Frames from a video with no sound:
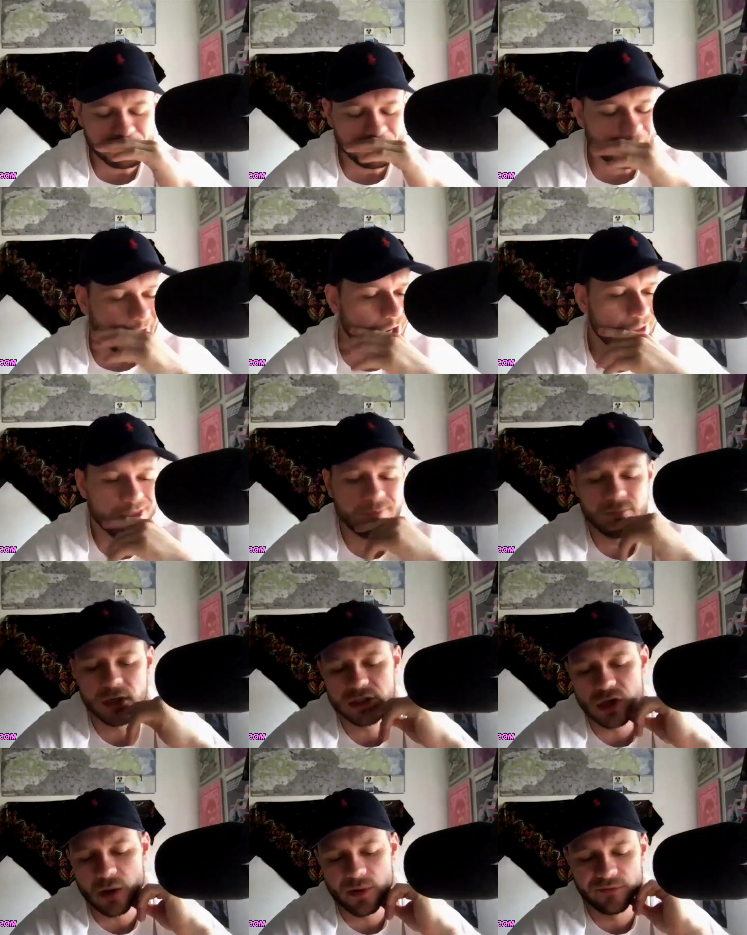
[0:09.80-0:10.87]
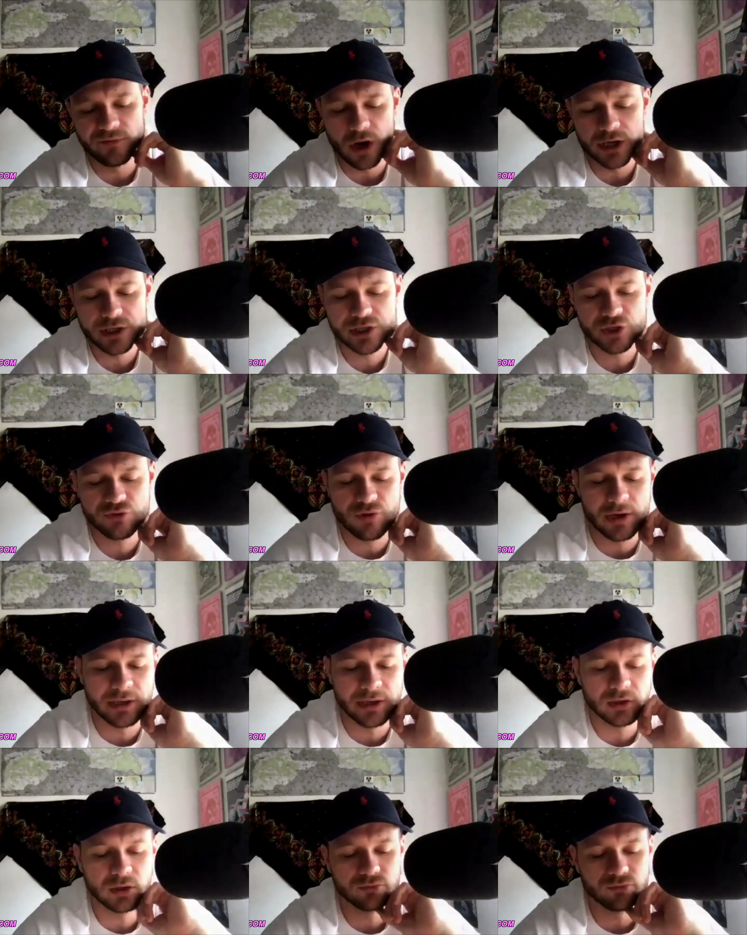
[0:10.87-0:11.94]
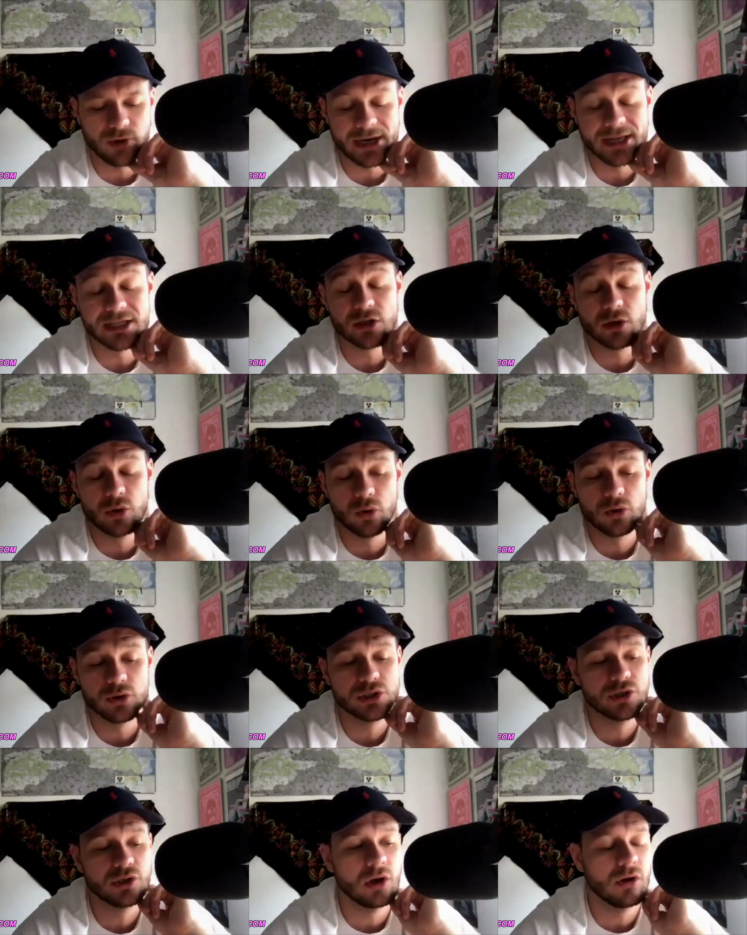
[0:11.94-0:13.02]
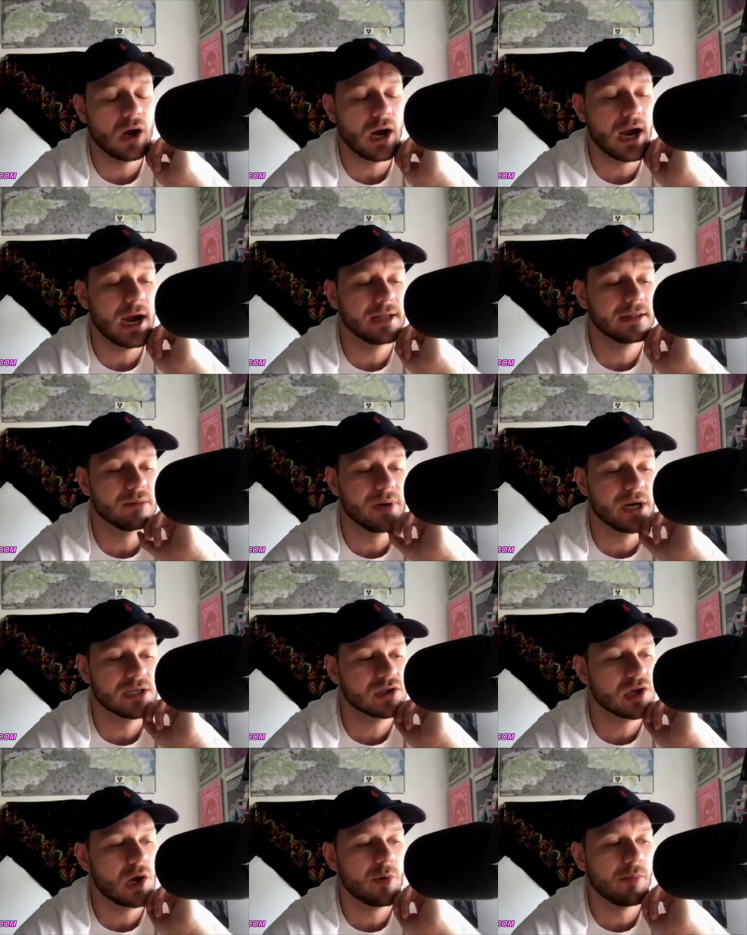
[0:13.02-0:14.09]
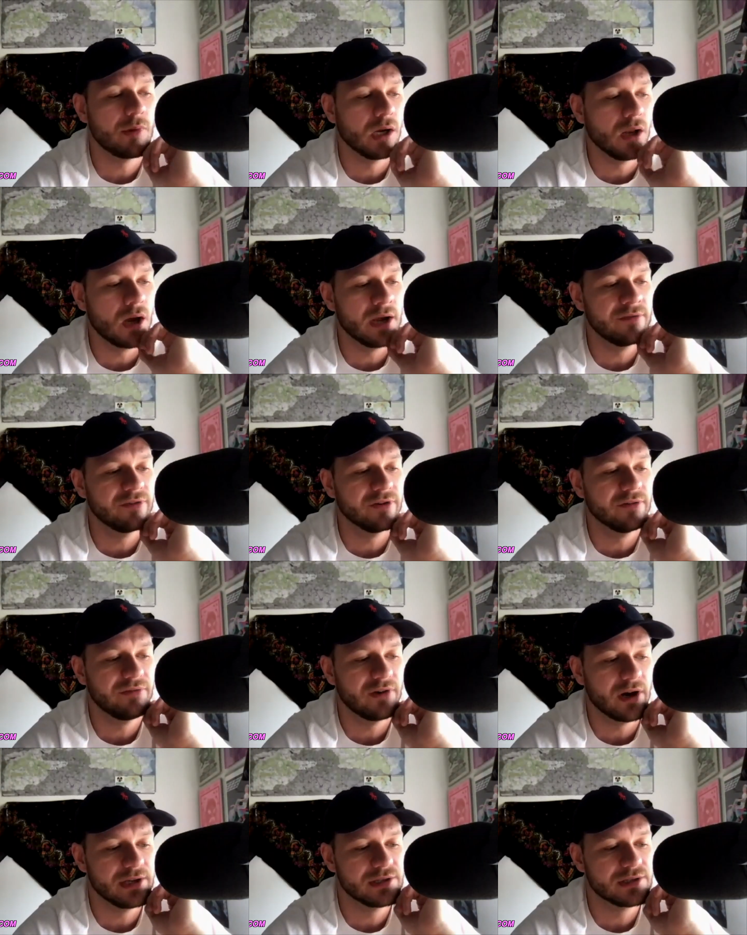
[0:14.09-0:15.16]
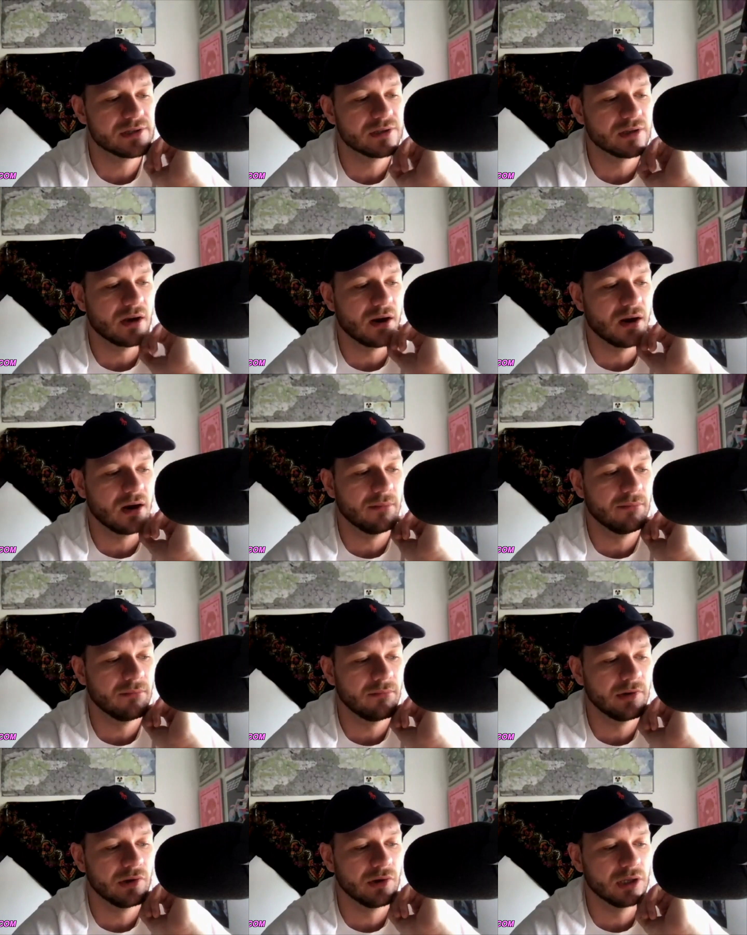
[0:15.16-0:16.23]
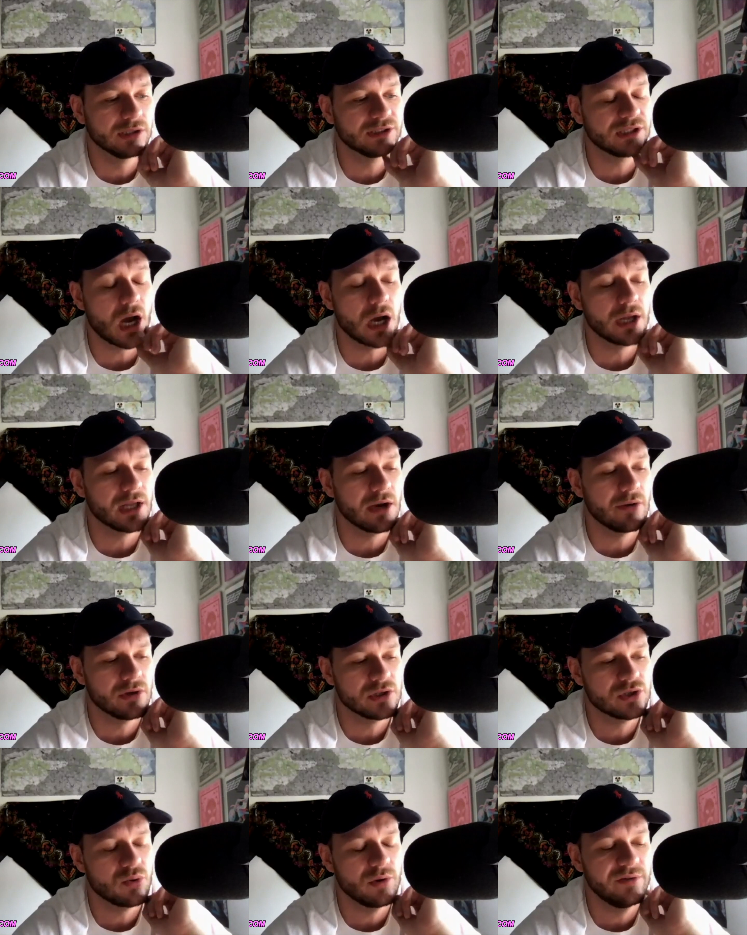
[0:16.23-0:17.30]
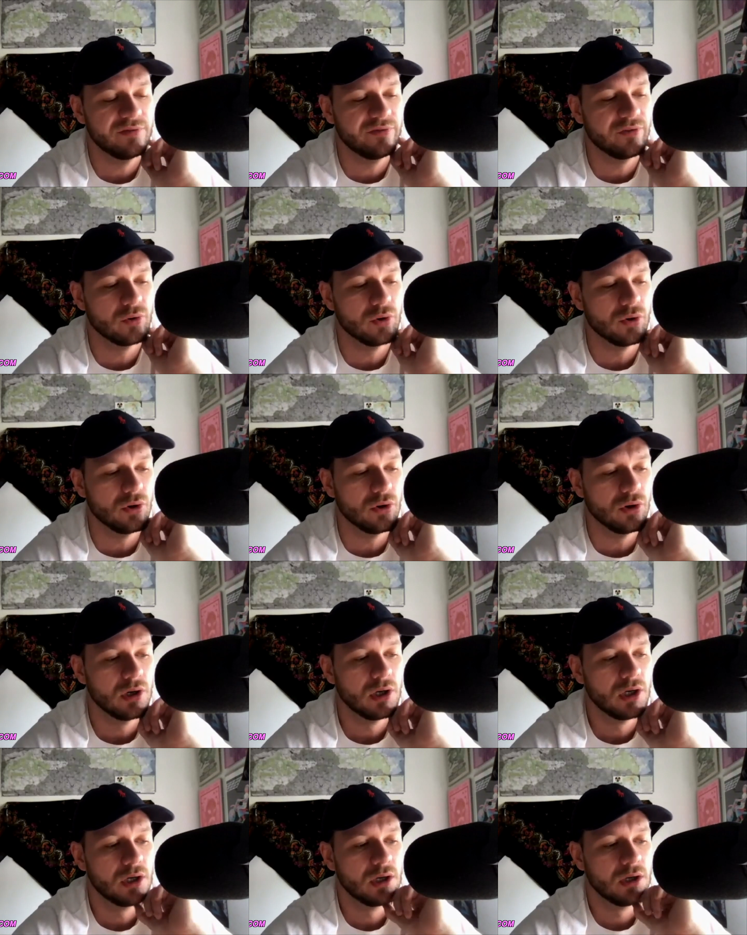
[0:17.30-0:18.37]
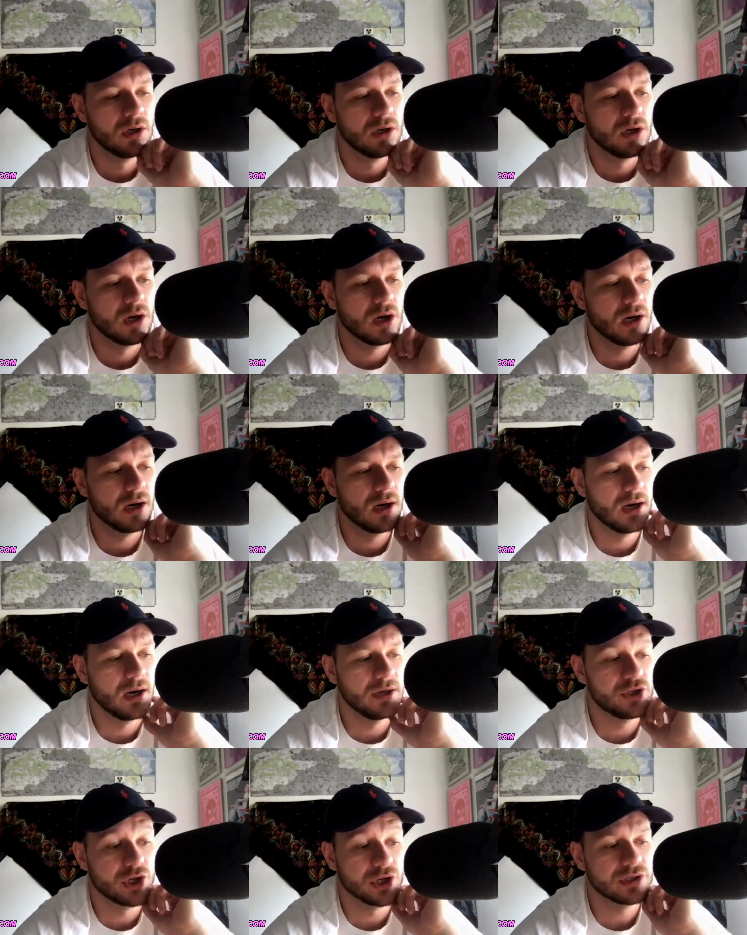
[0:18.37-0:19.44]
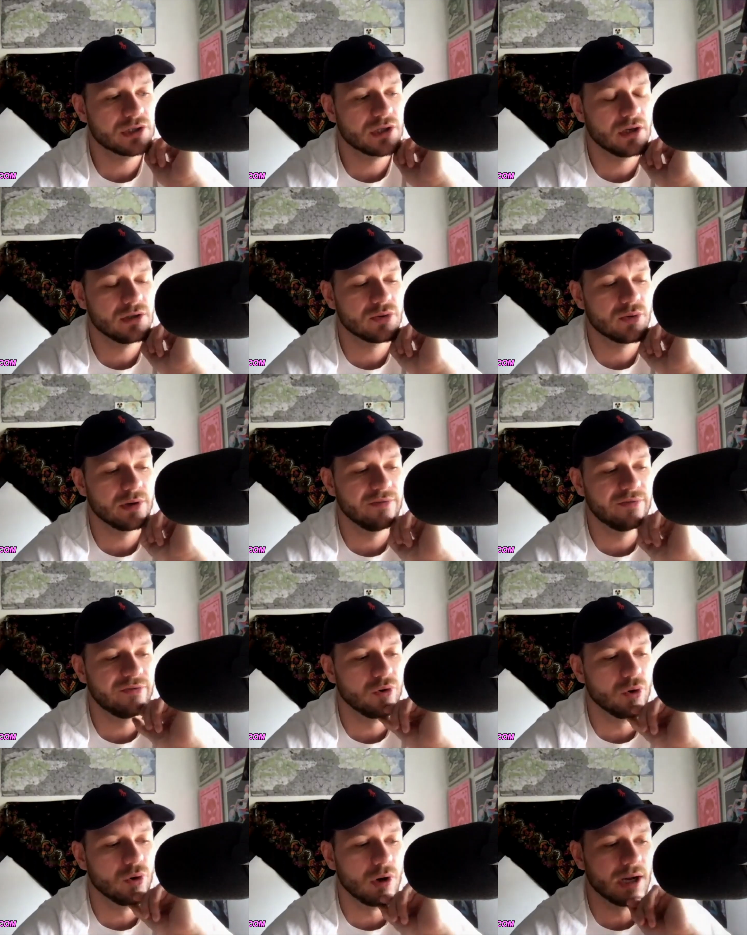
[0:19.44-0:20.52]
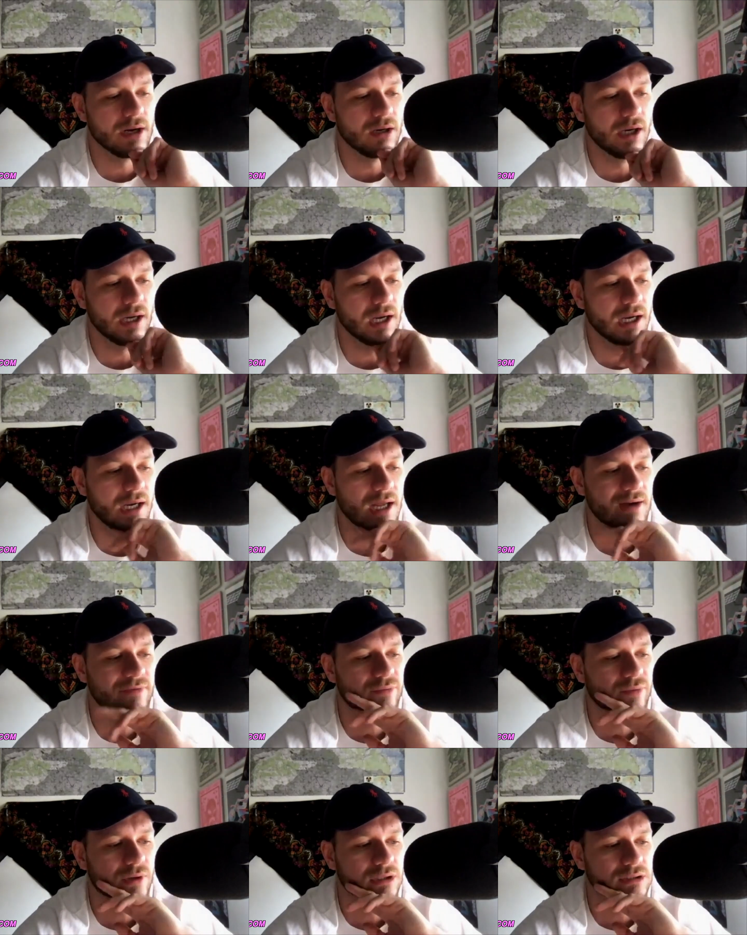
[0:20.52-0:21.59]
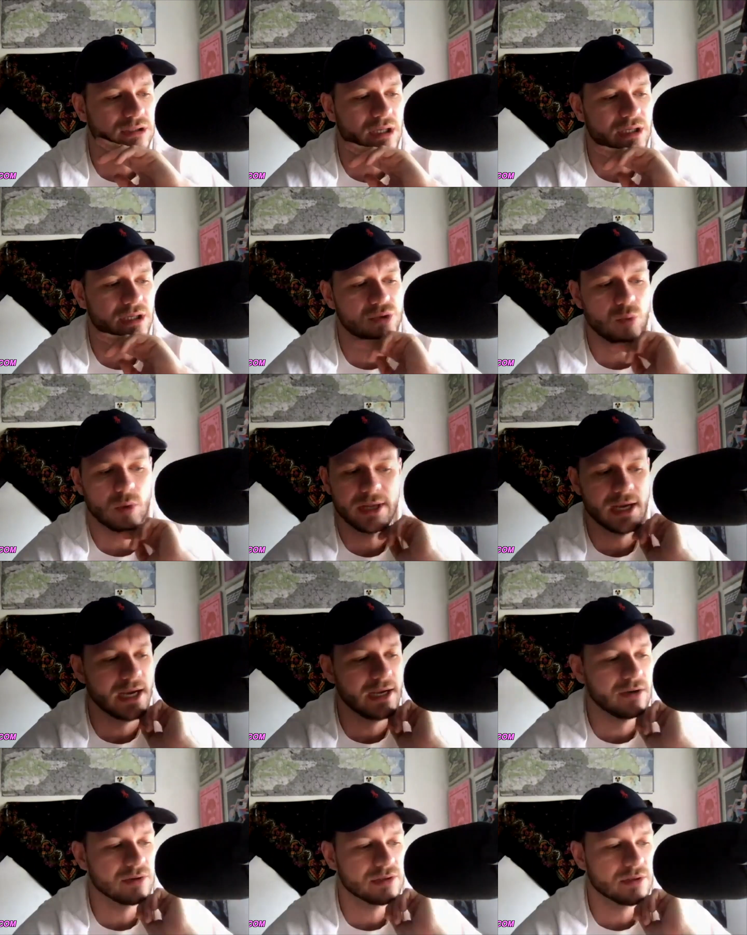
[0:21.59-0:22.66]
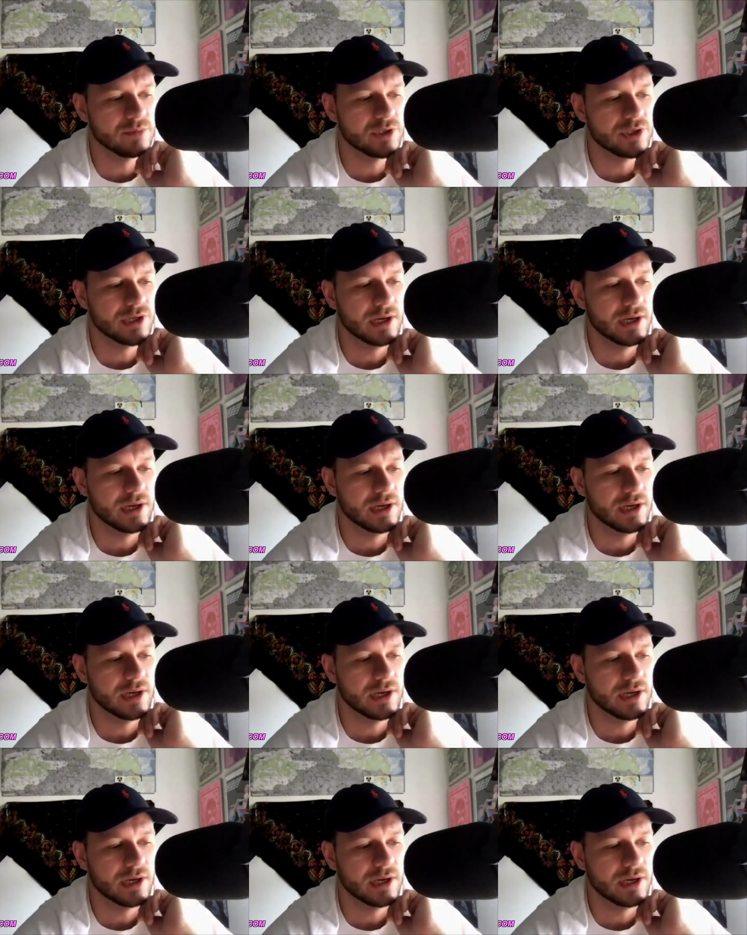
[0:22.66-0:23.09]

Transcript: I think my time at Vice just ran it ran its course. You know, like I had the best time of my life at Vice. Um, you know, I started there when I was 24, uh, just turned 24, and like I left when I was like 28 or some shit